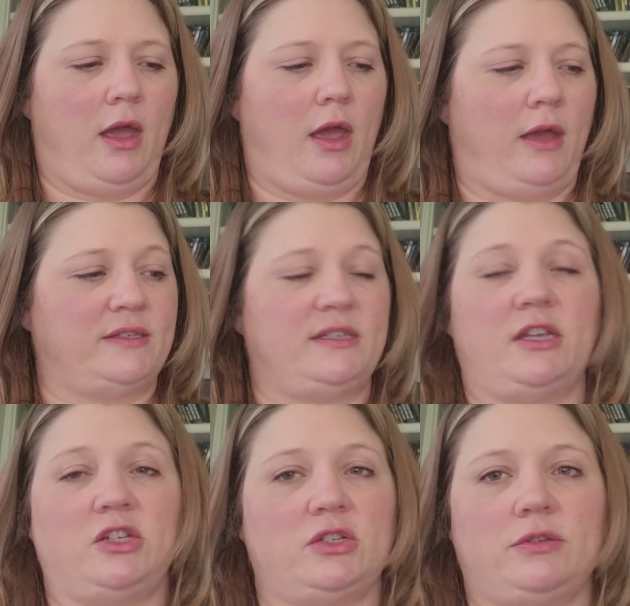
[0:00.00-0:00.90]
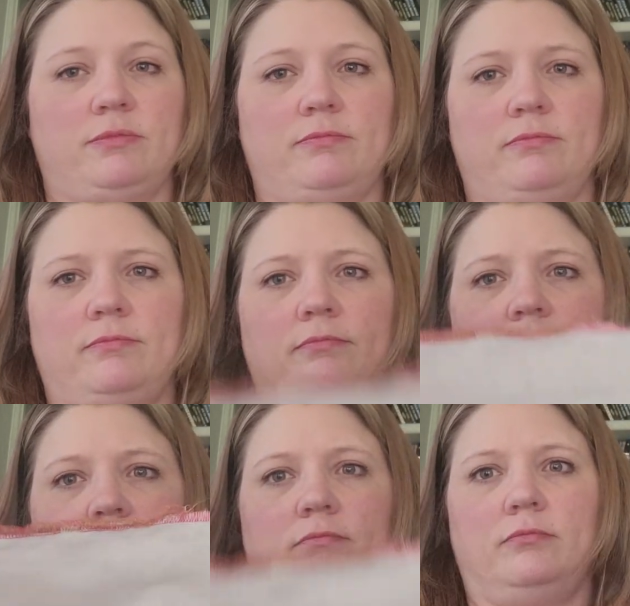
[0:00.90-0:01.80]
I stitch
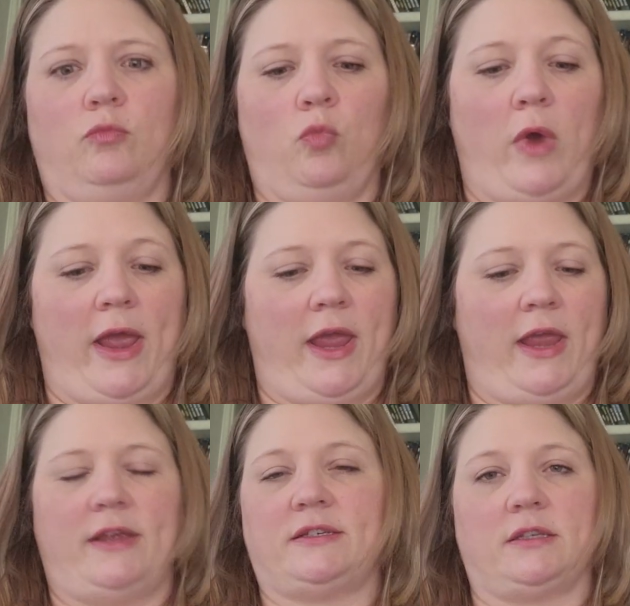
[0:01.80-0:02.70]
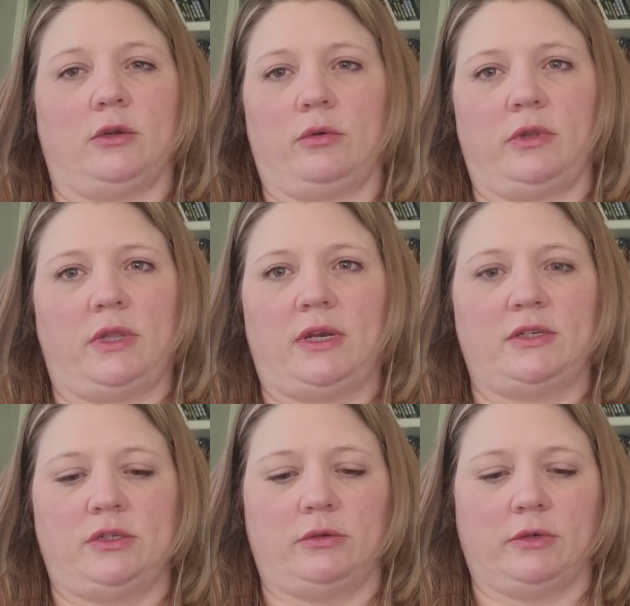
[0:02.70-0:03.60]
way slower than I
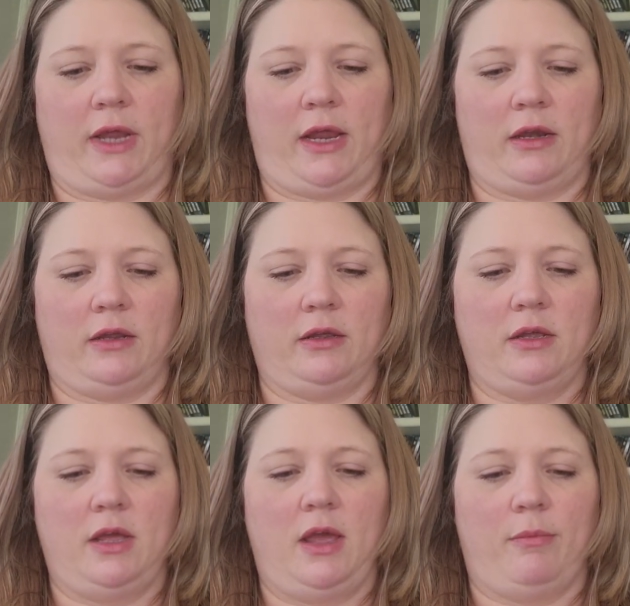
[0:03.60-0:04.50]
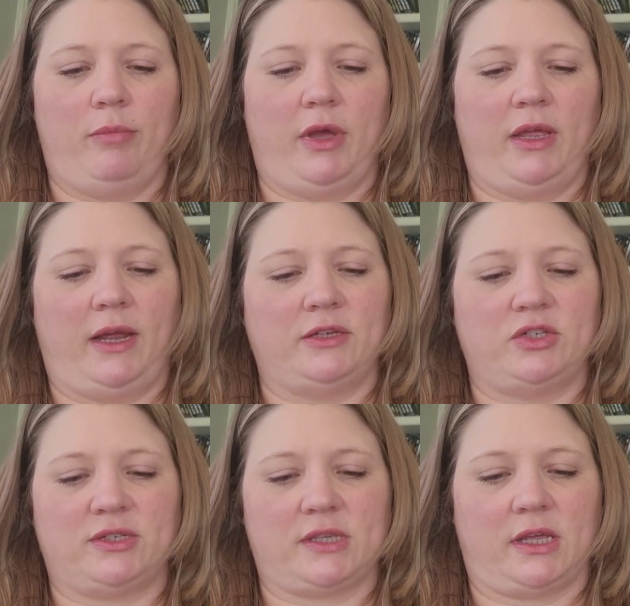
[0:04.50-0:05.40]
do on Ada, but I
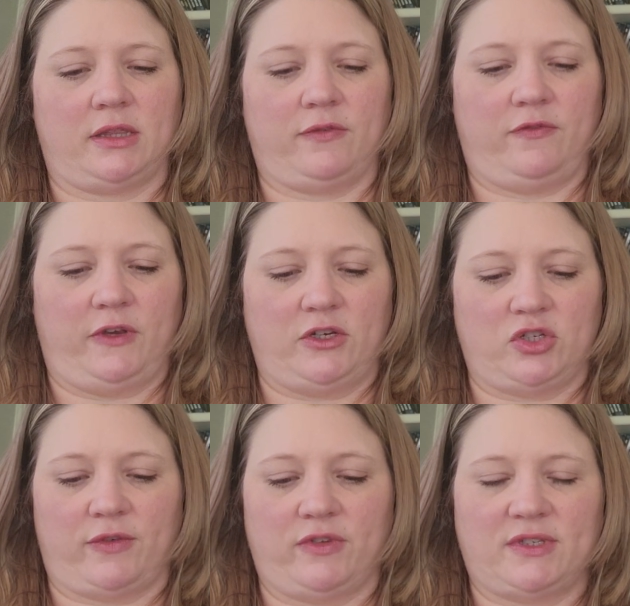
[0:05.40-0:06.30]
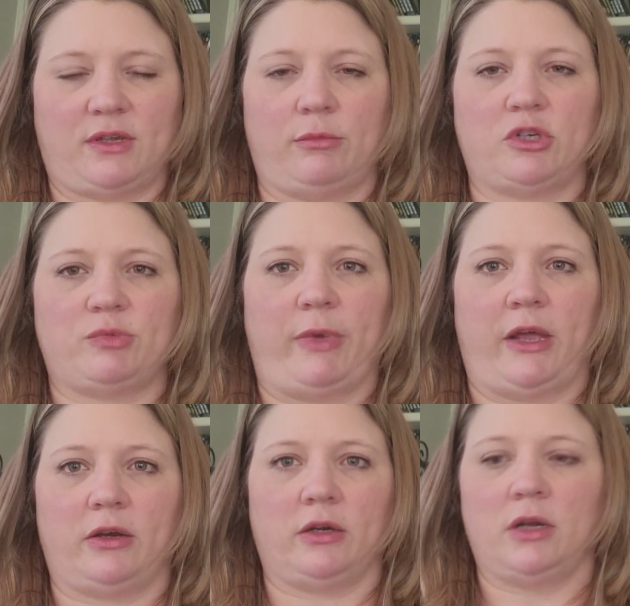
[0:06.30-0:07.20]
just like the finish of it so much
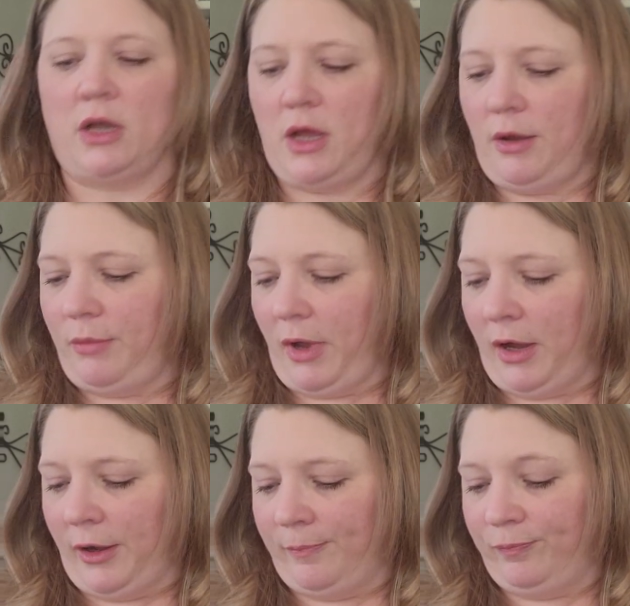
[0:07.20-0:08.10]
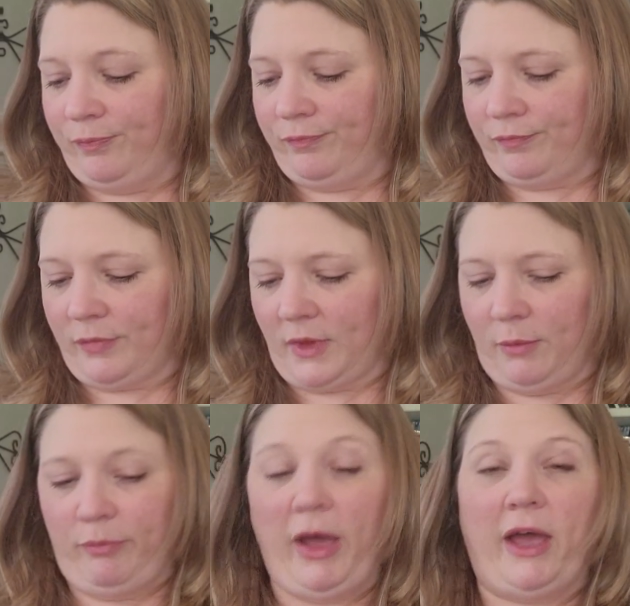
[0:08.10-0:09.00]
better.
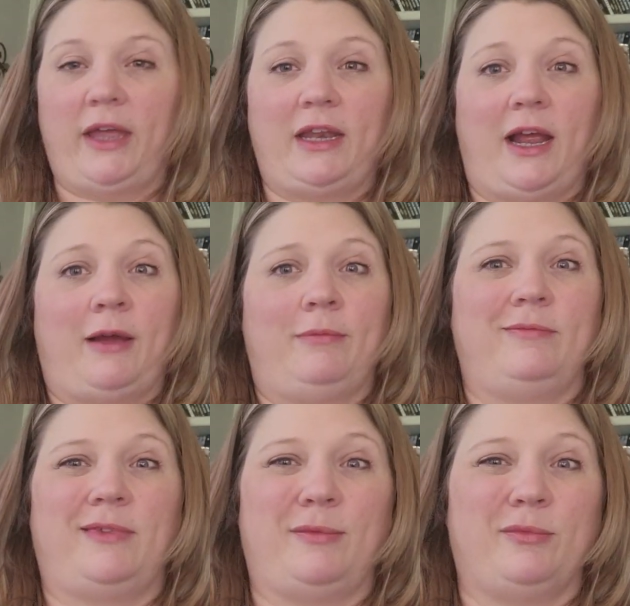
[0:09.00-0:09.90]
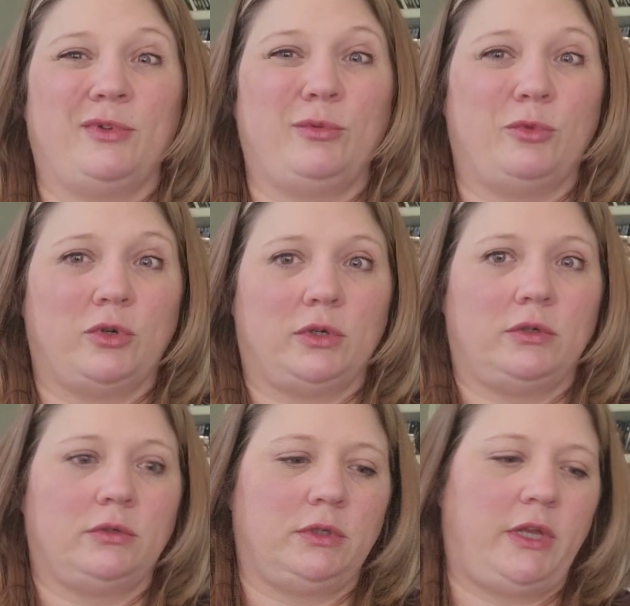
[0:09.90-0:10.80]
But I'm a little more
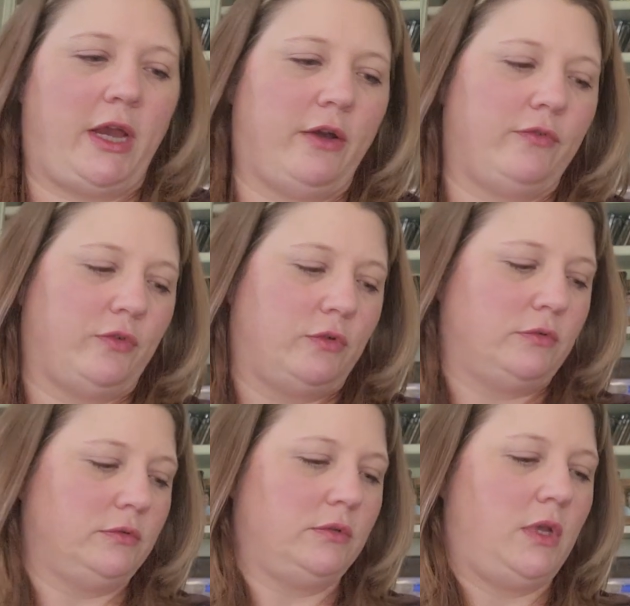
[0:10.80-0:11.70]
careful,